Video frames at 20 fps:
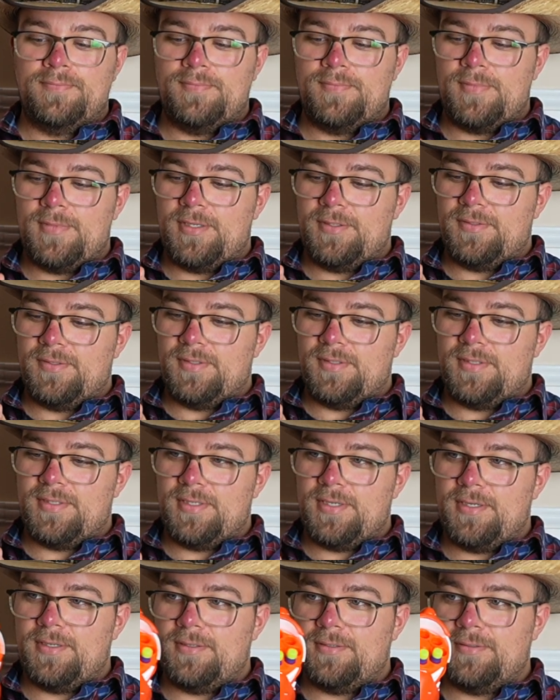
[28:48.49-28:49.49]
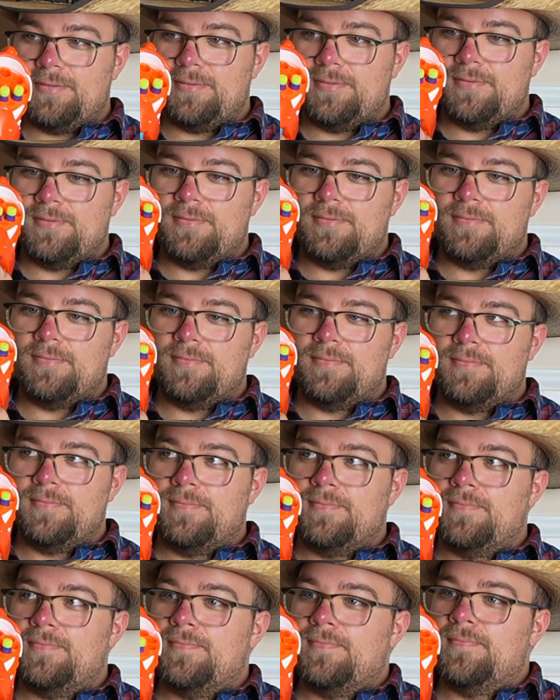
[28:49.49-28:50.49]
That's insane.
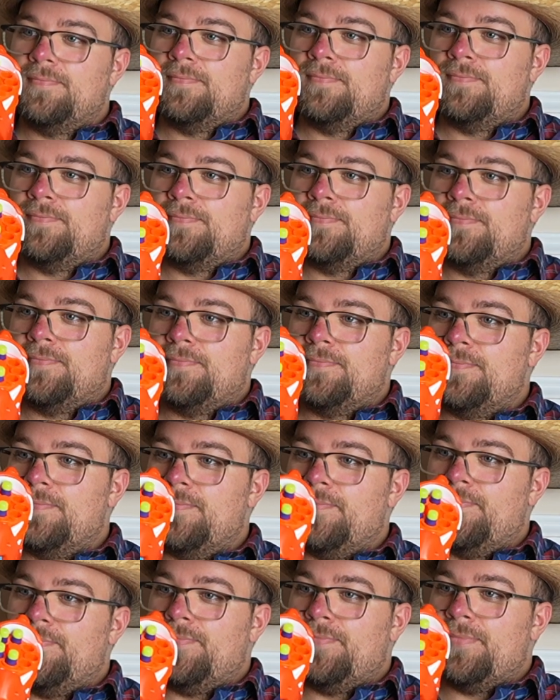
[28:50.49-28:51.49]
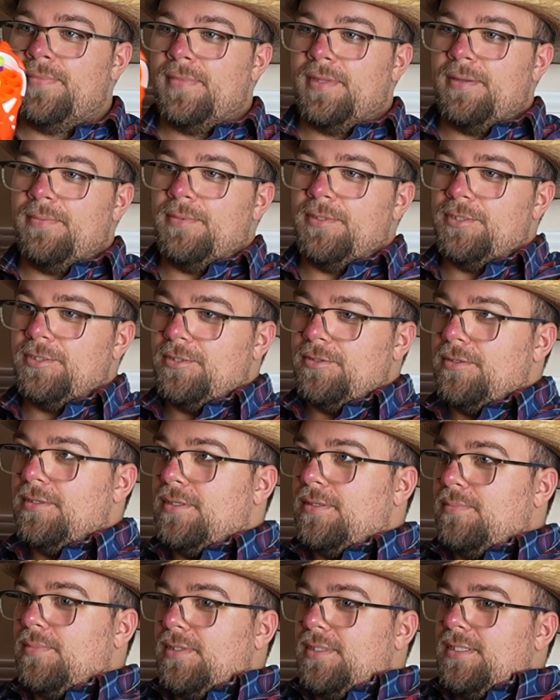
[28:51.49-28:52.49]
I'm going to shoot it
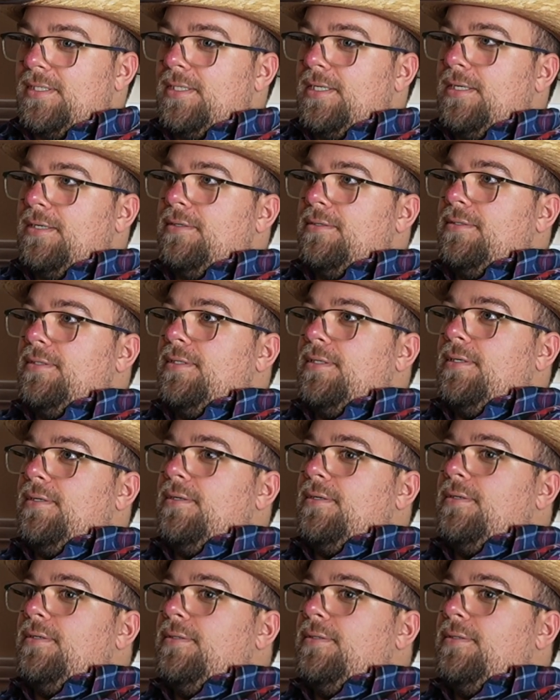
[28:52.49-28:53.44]
up the stairs there.